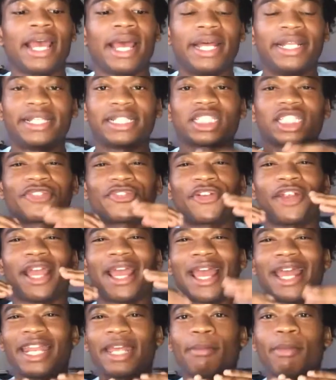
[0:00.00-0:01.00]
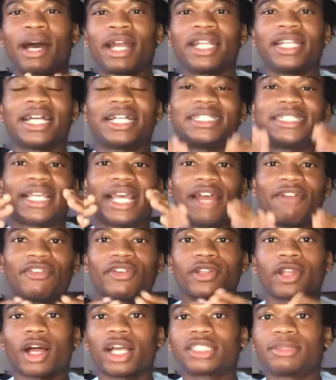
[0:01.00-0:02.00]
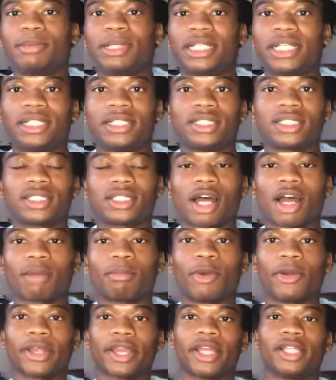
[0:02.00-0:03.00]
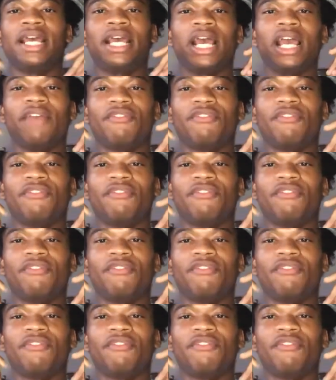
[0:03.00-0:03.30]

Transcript: and this is for anybody that's ever lost money in the stock market.